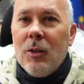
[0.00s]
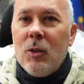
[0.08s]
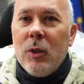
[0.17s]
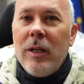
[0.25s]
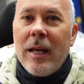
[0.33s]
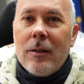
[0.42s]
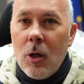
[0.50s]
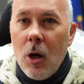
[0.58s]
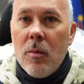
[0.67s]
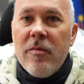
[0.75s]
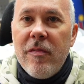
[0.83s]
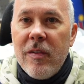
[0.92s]
to get
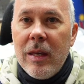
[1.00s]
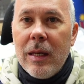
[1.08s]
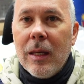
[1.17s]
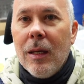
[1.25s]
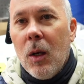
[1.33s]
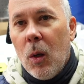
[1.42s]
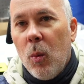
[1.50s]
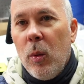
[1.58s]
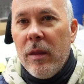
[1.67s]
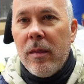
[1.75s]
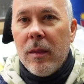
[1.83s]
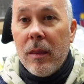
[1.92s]
comfy
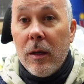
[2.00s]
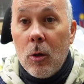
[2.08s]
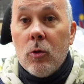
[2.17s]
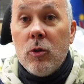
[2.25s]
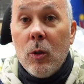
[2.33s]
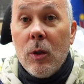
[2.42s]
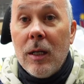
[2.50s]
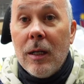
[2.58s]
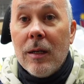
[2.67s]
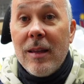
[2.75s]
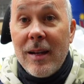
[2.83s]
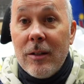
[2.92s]
with the controller
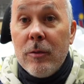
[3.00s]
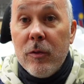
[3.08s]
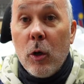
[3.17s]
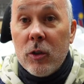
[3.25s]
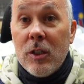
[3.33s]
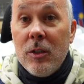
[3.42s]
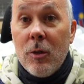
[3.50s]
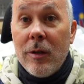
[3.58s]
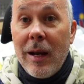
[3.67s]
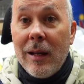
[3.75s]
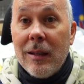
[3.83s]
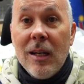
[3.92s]
that you've got in your
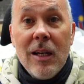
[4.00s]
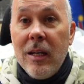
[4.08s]
hand.